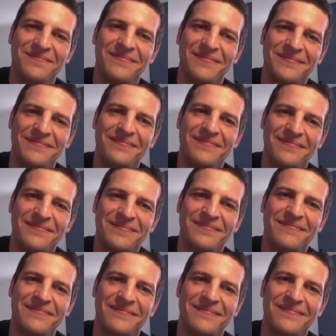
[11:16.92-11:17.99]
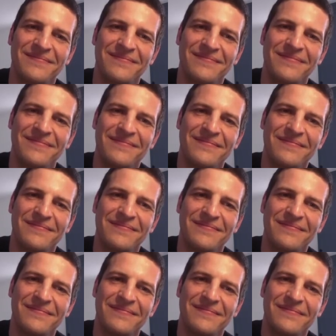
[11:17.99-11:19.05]

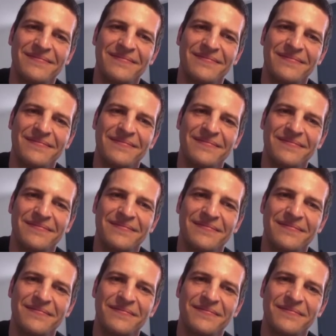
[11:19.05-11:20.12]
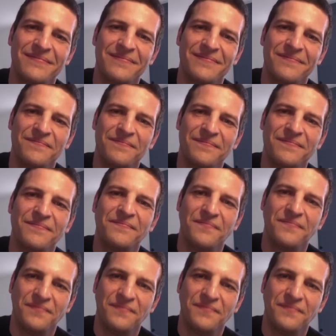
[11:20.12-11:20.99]
[no speech]